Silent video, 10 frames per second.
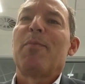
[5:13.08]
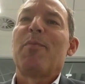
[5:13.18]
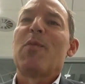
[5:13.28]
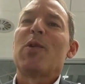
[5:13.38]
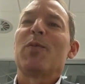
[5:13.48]

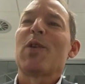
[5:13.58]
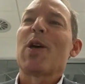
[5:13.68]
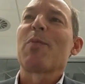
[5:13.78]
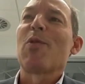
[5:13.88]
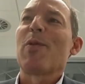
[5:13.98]
We'll
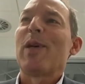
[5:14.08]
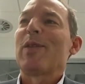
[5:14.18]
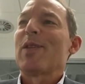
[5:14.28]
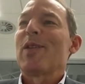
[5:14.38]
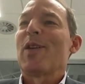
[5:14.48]
talk more
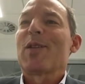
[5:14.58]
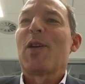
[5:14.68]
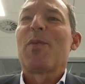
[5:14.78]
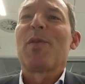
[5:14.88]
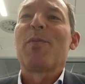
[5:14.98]
about this in
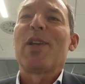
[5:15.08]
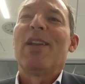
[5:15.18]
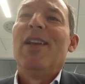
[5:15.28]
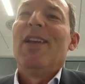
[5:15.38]
October, but,